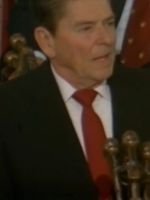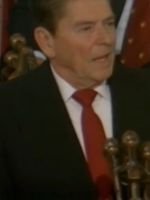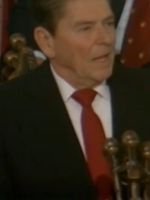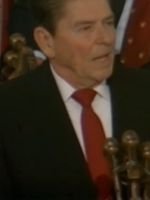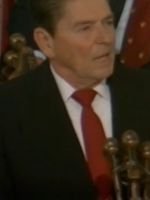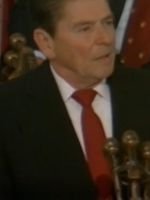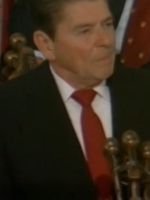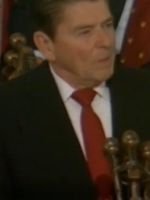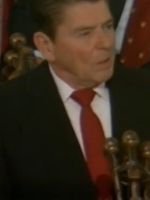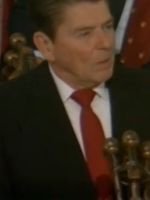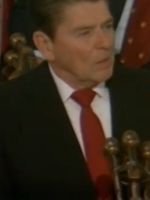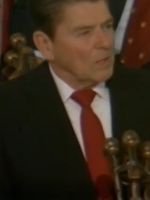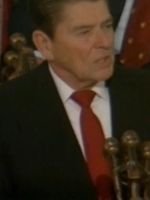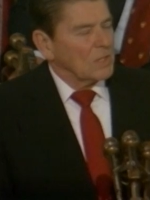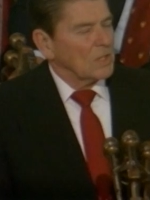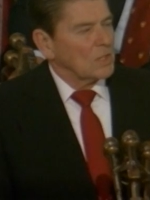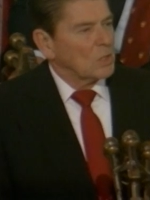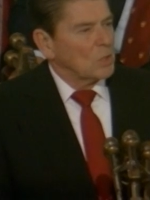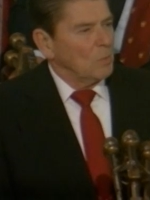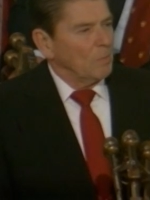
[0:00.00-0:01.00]
And
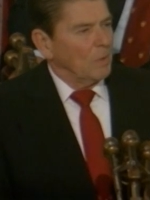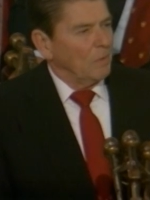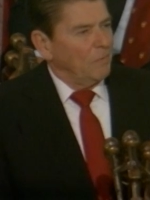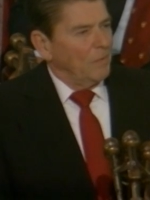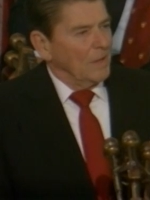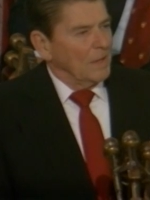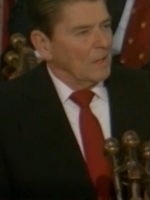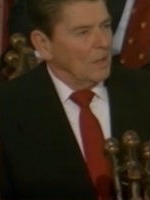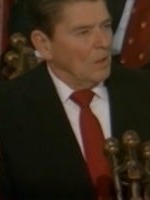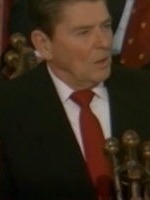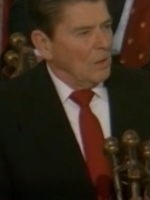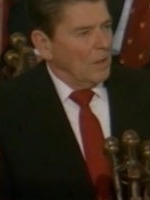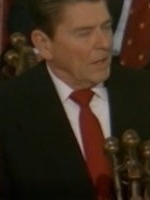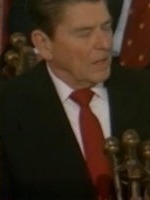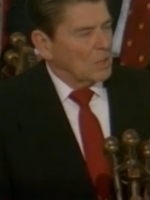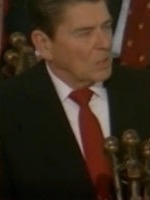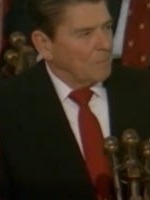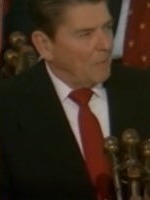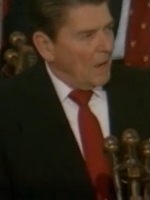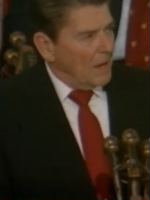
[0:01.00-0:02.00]
because the Superfund law
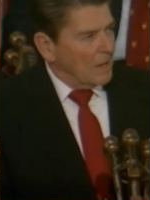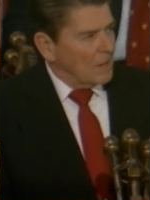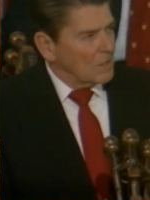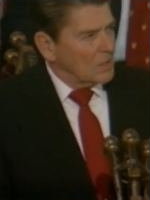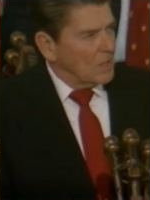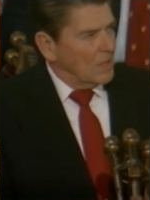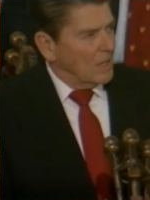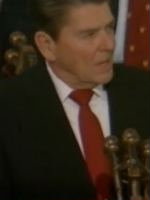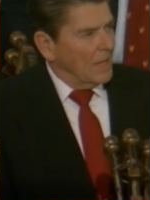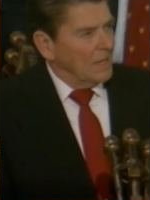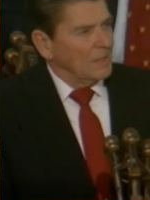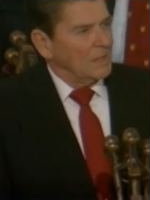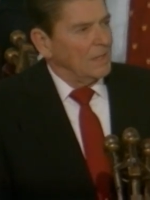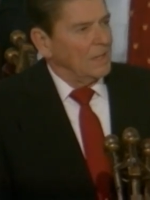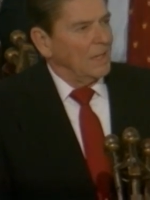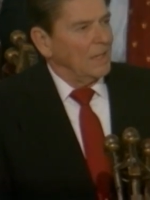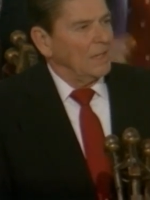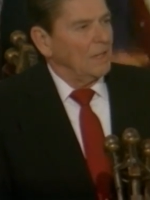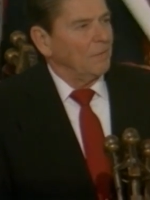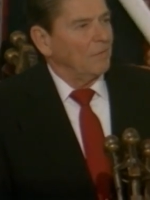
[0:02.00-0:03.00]
expires in
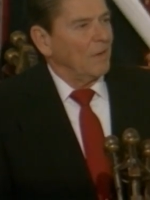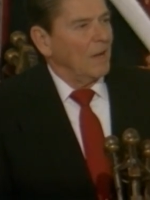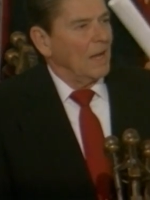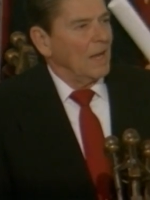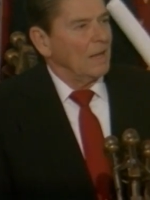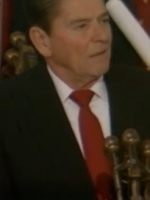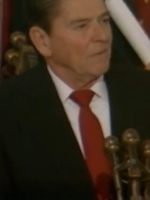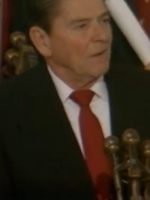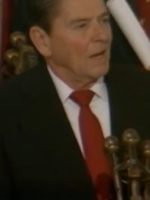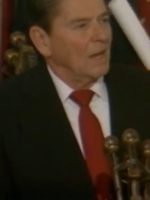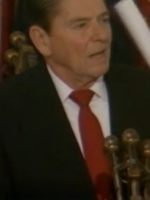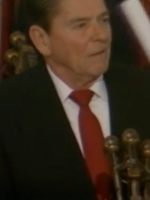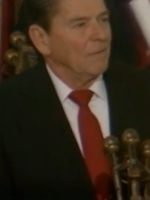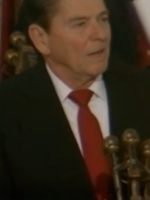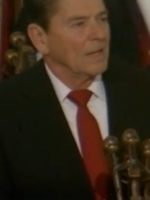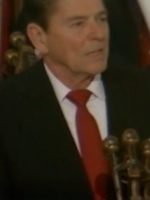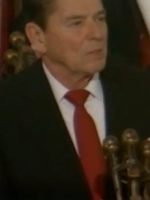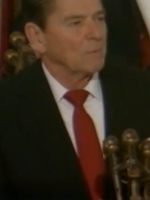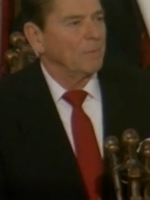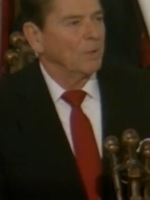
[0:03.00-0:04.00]
1985, I've
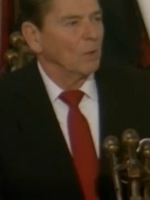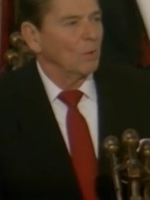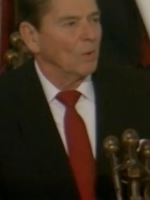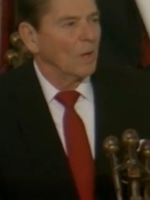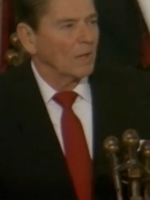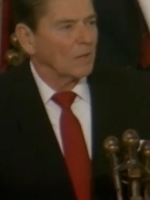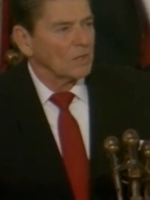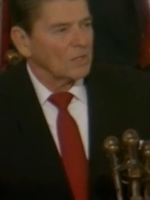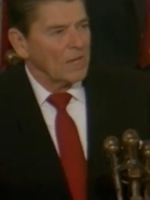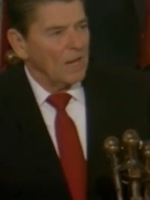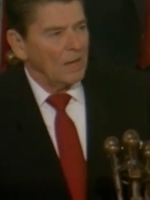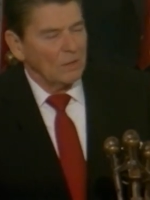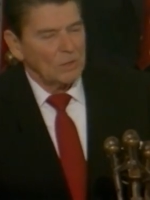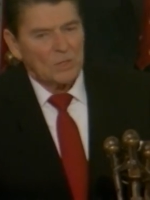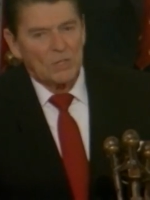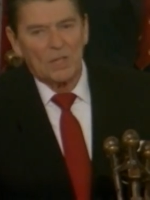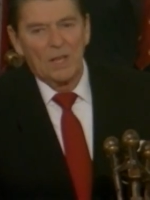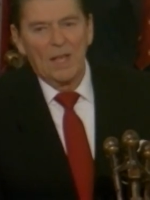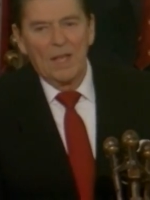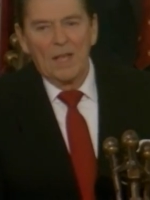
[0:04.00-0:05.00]
asked Bill
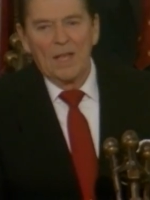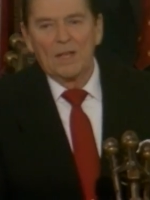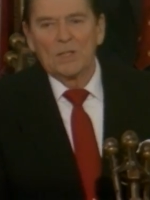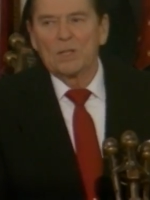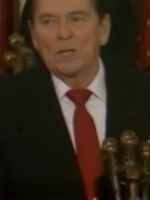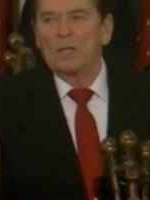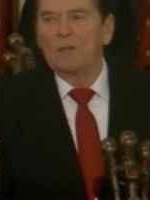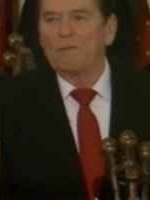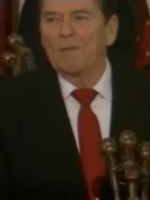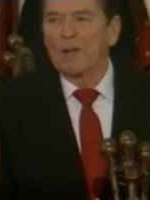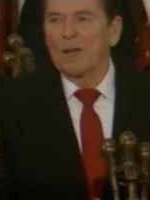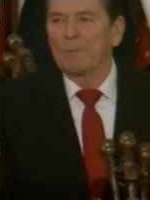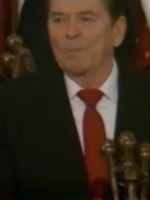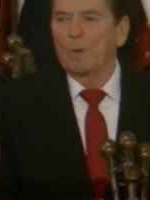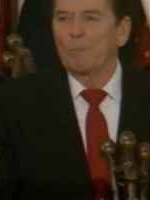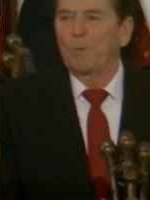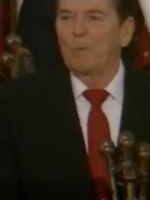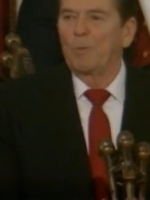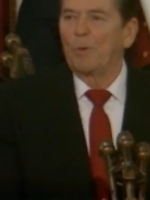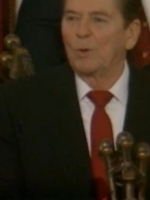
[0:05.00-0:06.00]
Ruckelshaus to develop
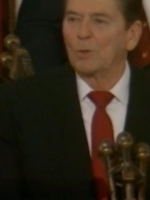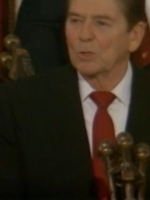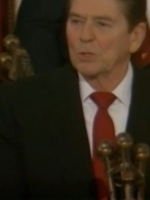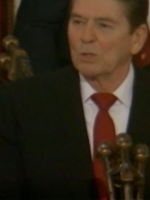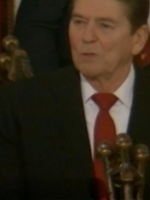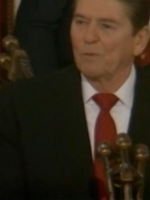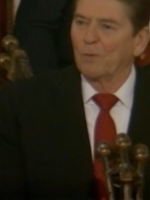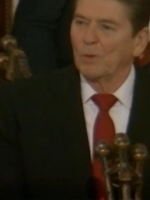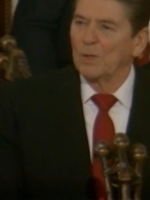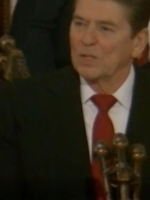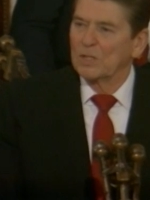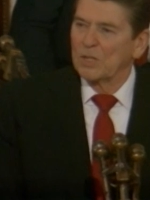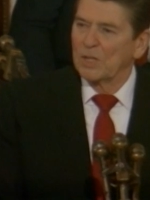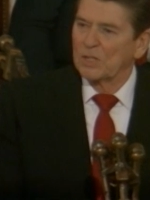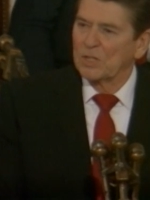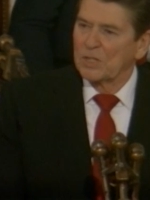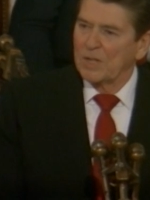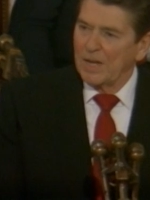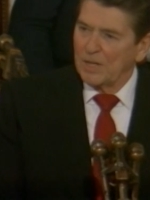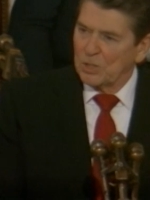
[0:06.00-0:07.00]
a proposal for its
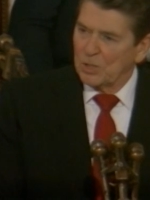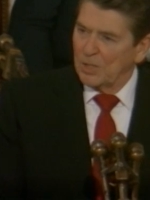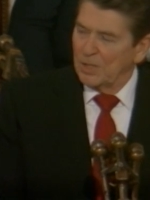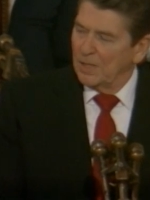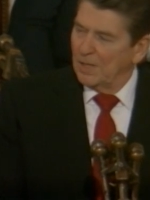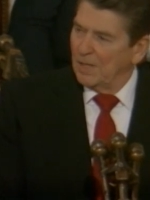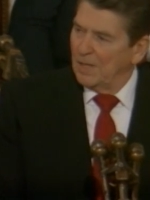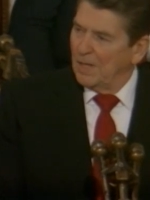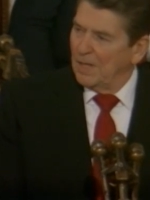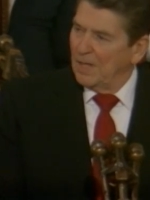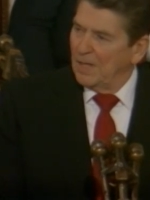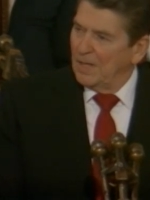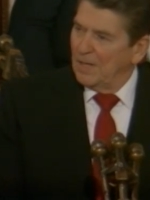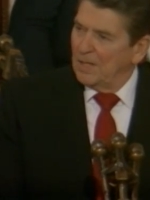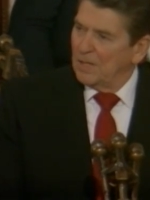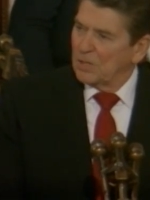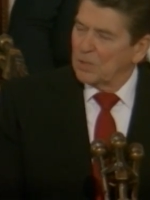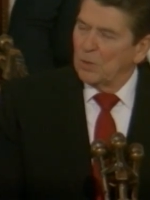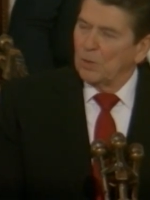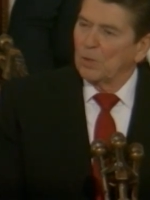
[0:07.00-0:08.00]
extension,
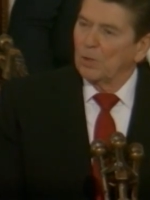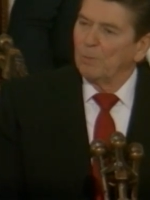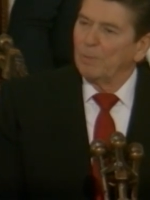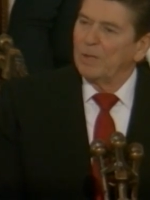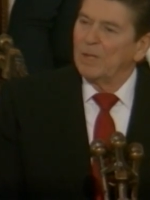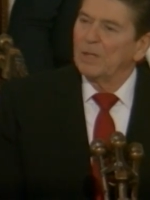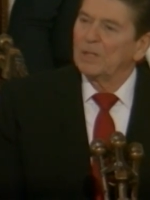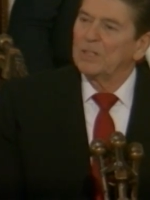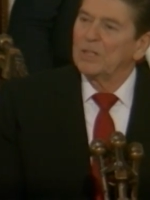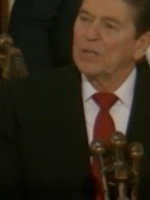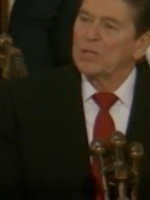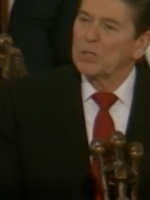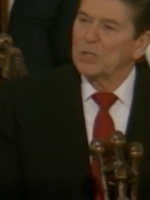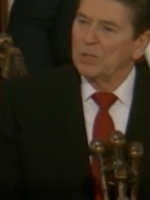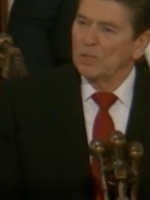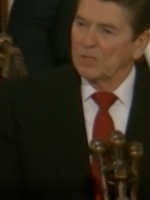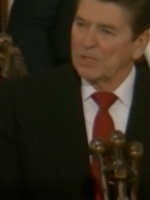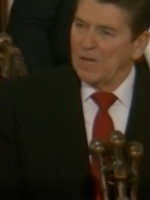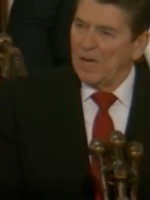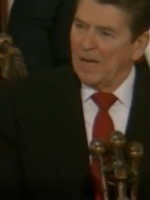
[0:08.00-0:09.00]
so there will be
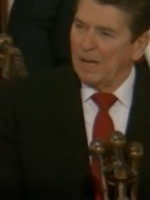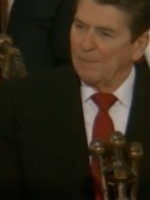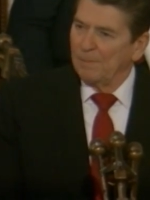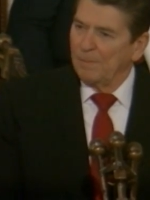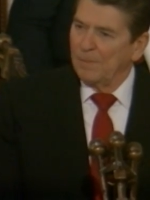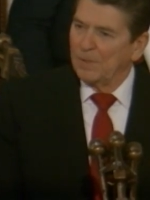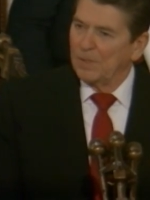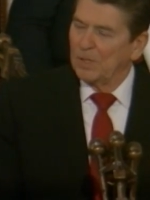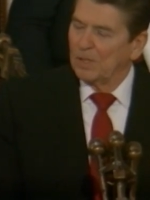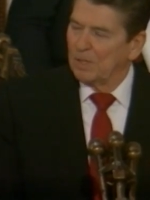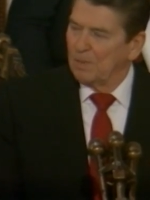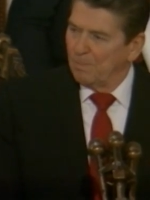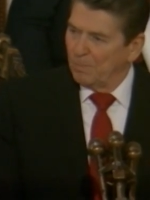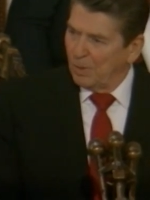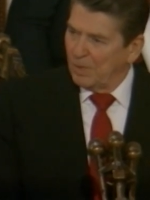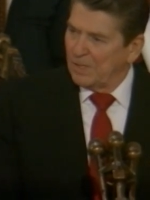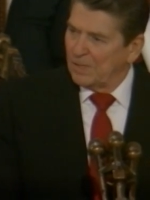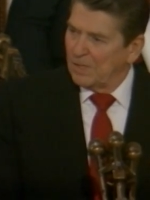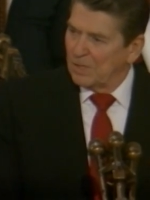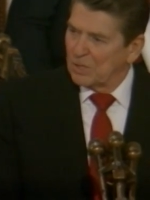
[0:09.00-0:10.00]
additional time to
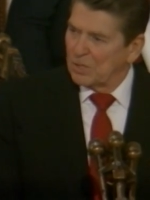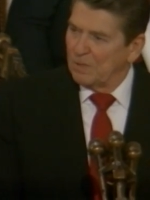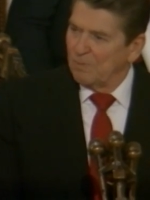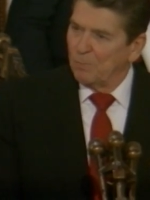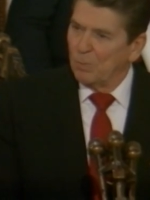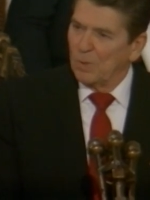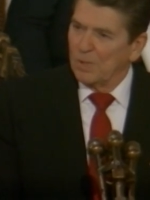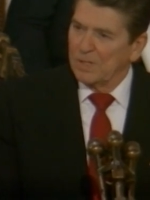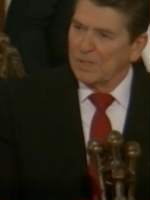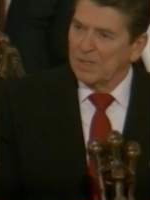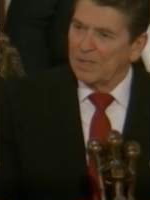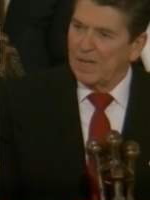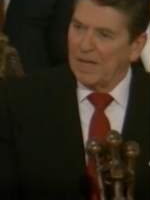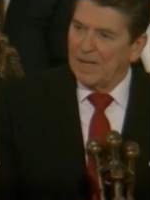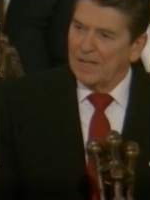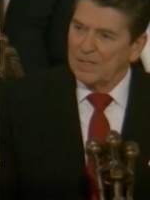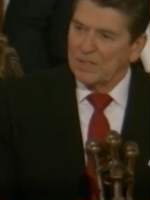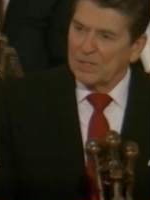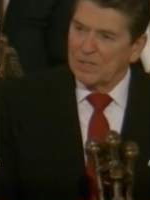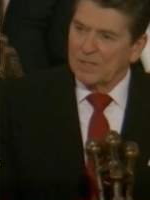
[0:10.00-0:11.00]
complete this important
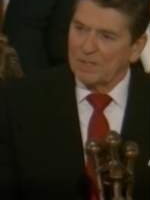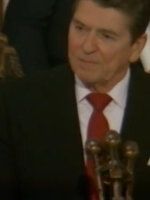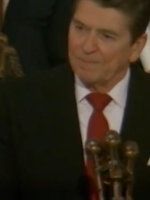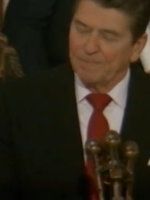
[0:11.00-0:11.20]
task.